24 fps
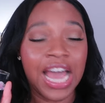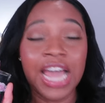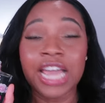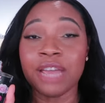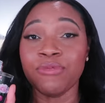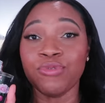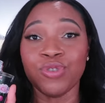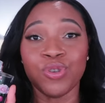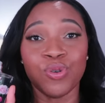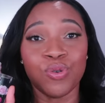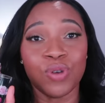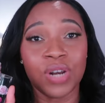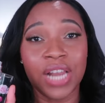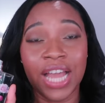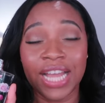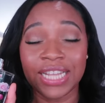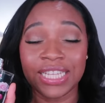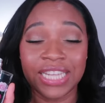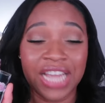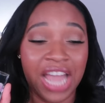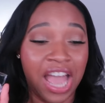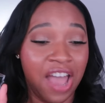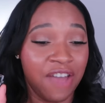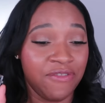I am so glad
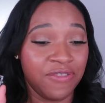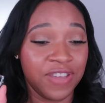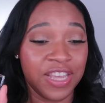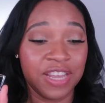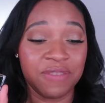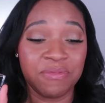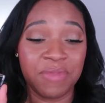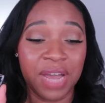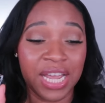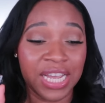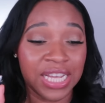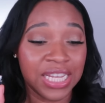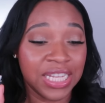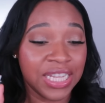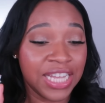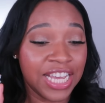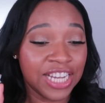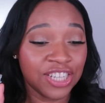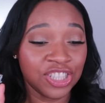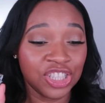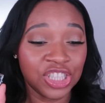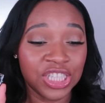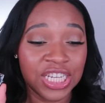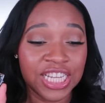to have in my
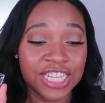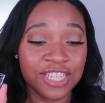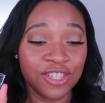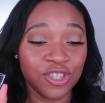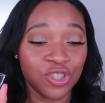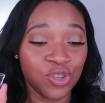collection.